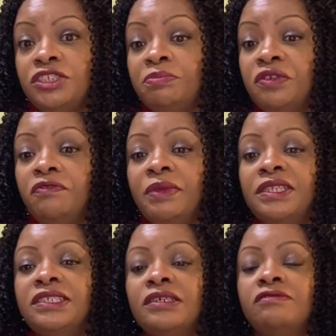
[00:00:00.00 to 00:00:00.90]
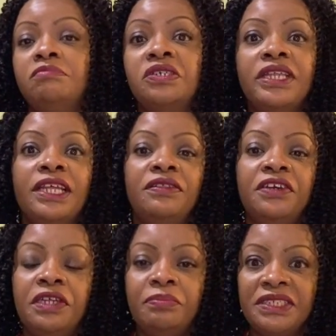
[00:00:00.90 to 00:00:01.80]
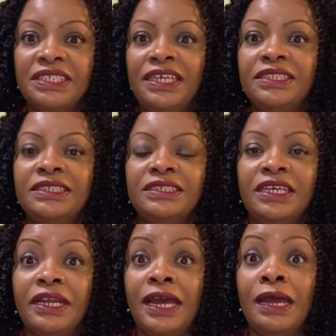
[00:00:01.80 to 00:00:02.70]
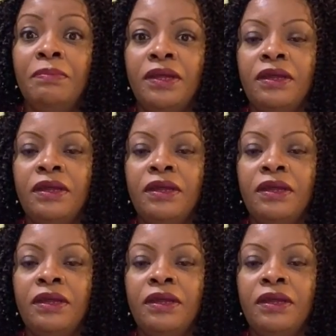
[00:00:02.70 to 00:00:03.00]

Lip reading: improvements of more than 30% and up,